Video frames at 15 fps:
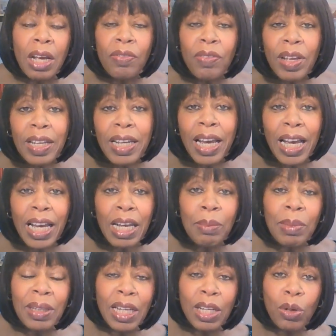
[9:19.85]
They
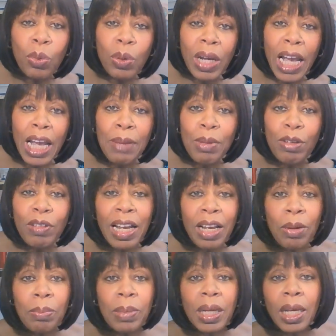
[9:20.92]
came and they all came
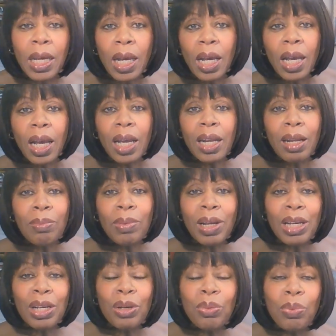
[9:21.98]
around me, and I'm
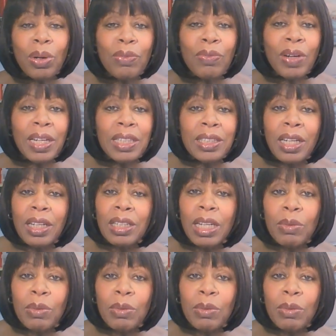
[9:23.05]
like, what have I done?